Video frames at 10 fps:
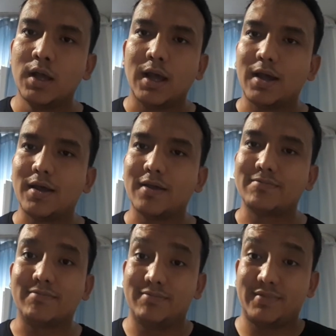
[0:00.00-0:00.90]
uh,
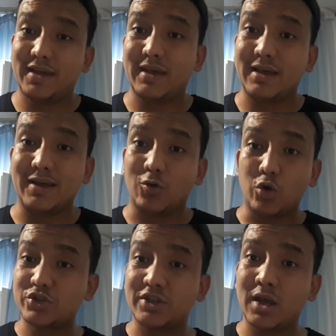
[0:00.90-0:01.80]
the
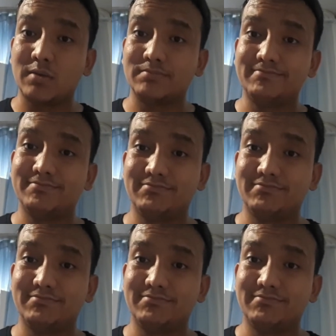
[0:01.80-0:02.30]
Okitan